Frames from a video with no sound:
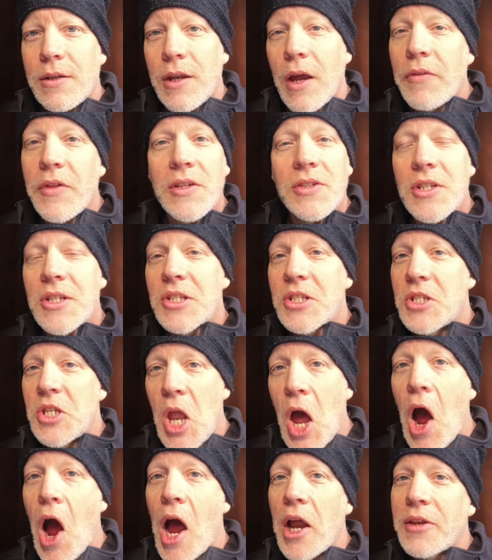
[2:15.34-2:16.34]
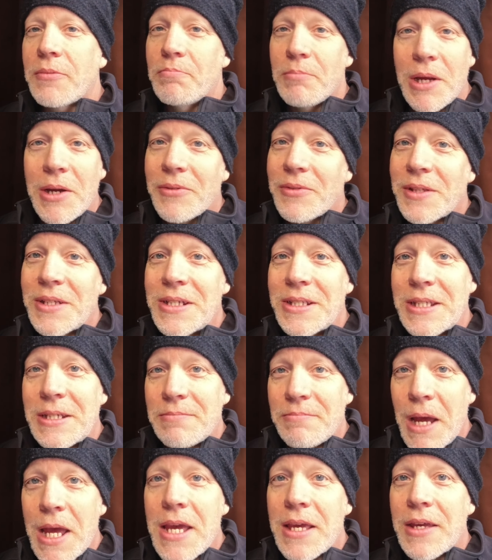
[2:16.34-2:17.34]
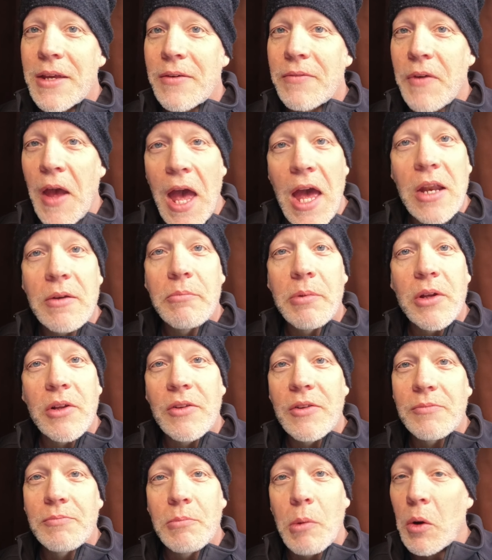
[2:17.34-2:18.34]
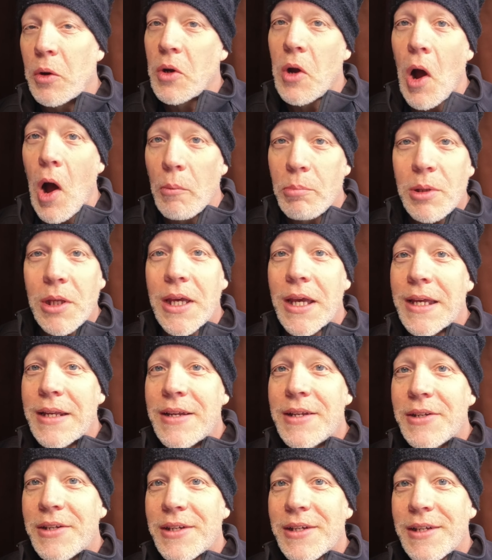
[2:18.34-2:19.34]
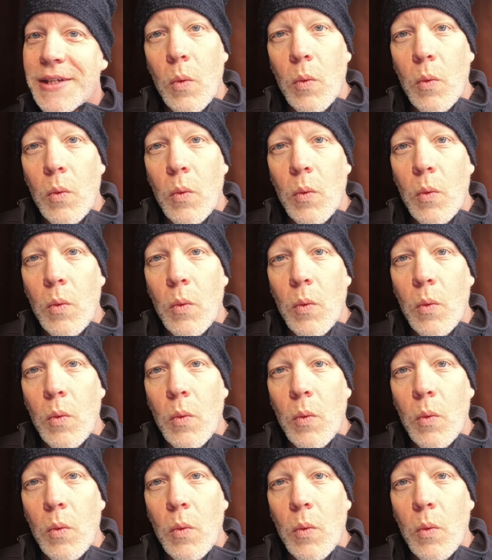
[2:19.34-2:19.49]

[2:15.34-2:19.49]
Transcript: Now, this is not merely to make your van build more complicated.